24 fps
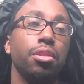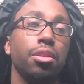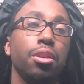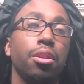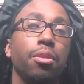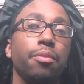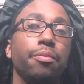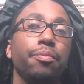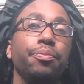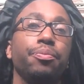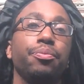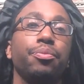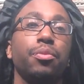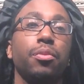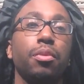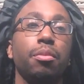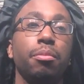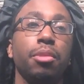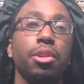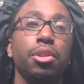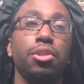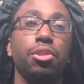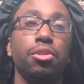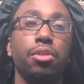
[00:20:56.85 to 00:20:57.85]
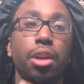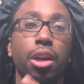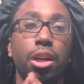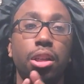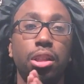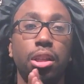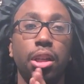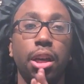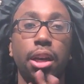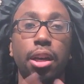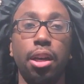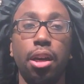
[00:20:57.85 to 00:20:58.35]
So make sure you
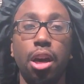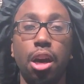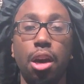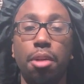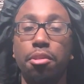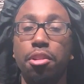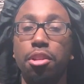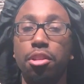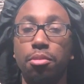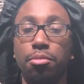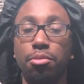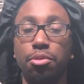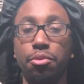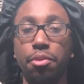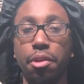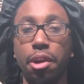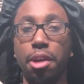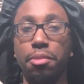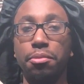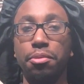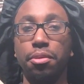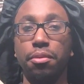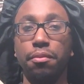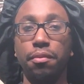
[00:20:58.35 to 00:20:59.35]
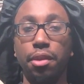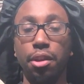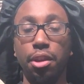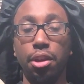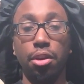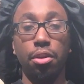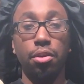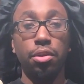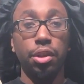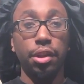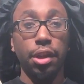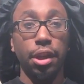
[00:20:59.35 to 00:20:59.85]
guys like, comment, and subscribe to the
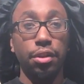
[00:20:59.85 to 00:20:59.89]
videos.